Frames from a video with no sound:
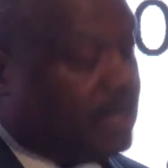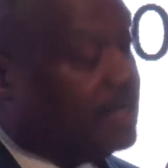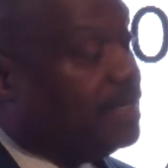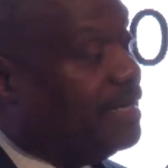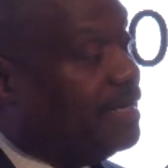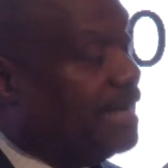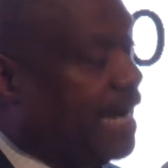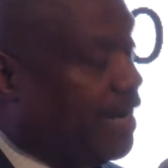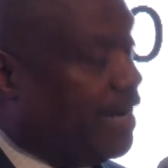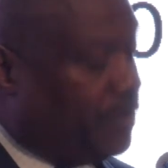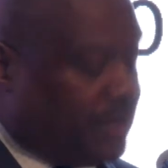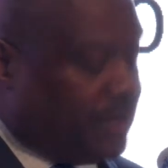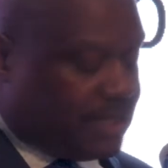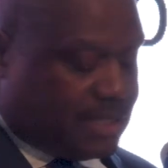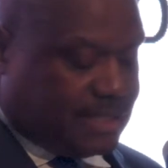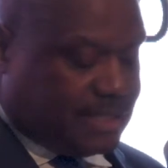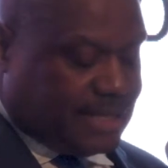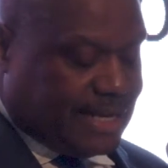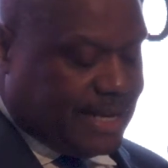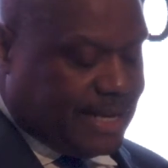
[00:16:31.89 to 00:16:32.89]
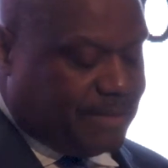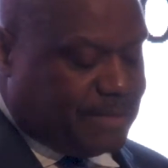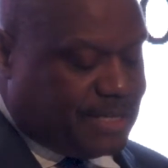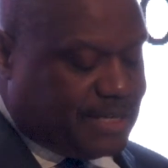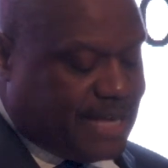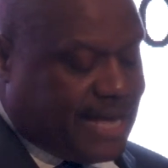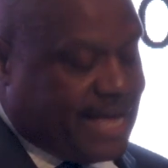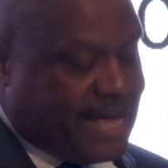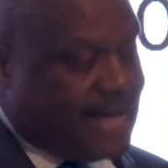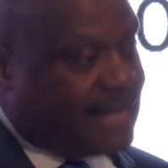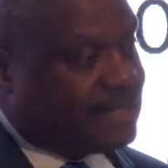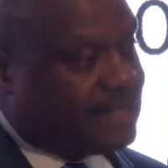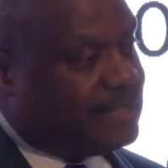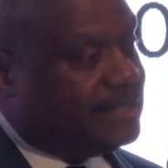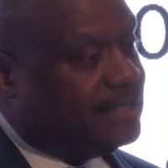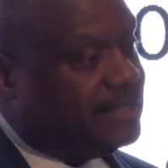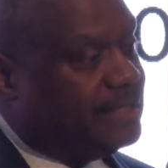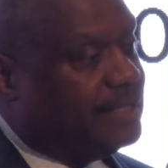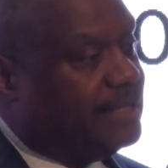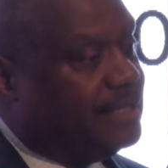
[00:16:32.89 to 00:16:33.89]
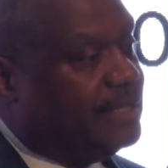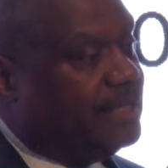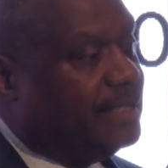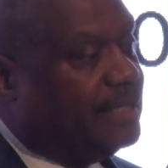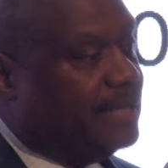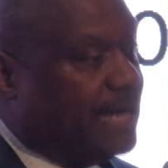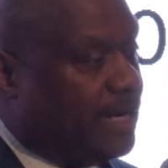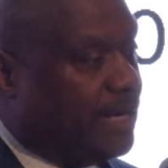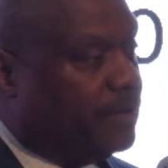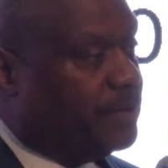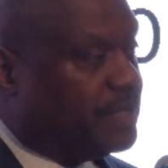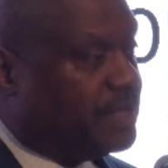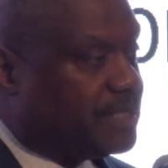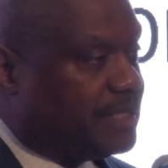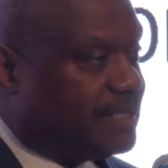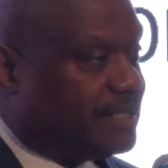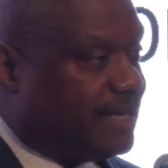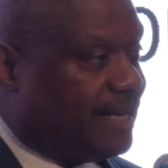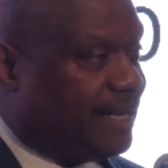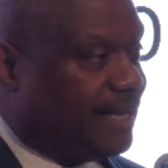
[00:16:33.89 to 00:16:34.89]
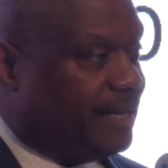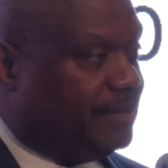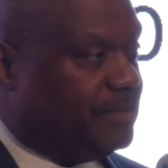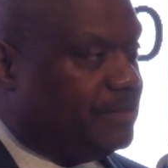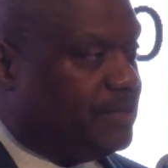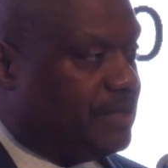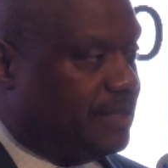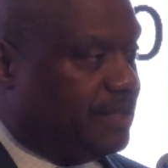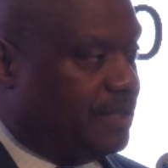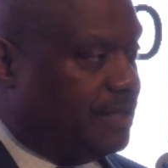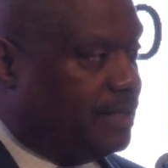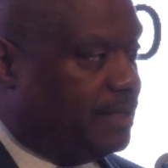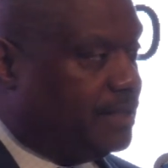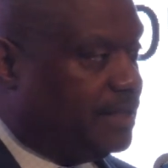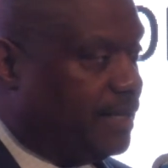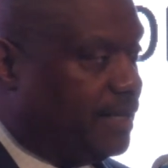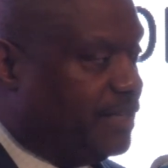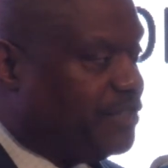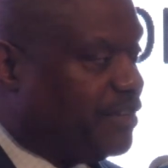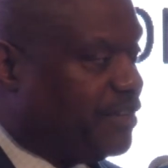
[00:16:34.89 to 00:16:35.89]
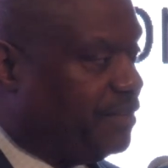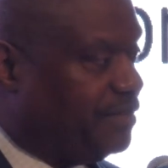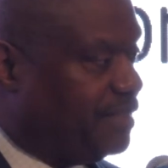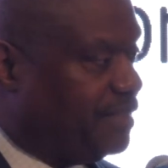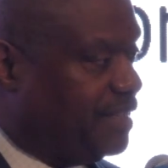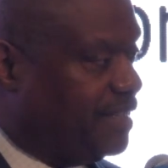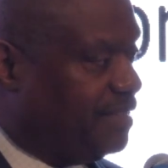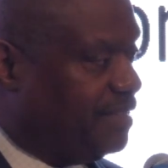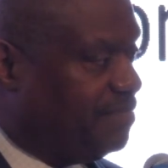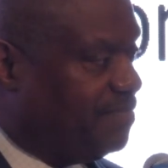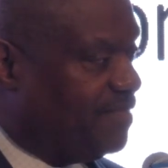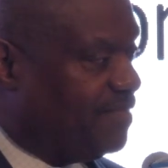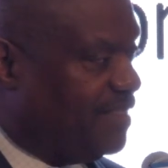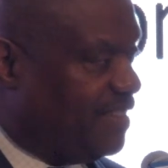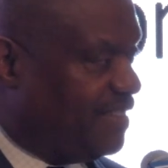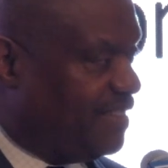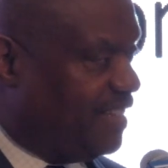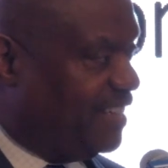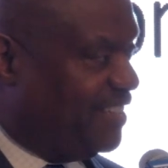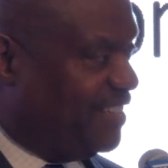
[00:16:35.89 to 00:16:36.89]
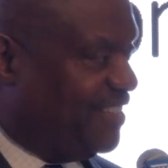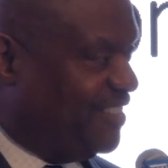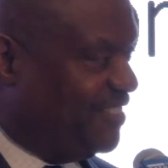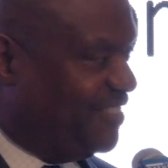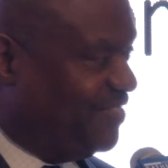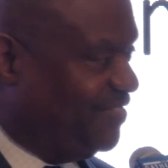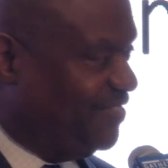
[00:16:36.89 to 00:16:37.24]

Now is the time to act. Now is the time to end HIV. Thank you.